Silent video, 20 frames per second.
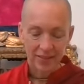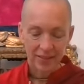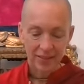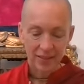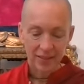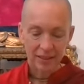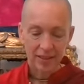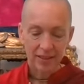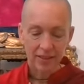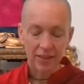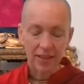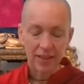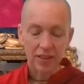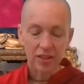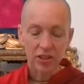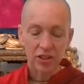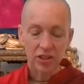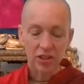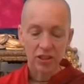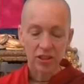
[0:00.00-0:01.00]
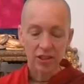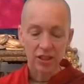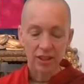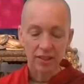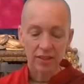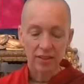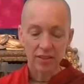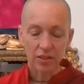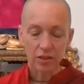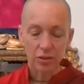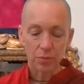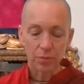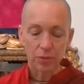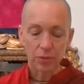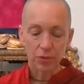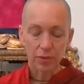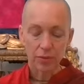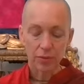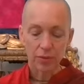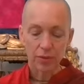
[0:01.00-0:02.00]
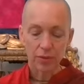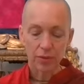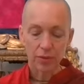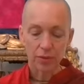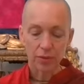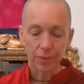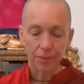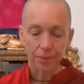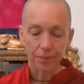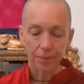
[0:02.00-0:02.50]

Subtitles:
I need to share this point with you.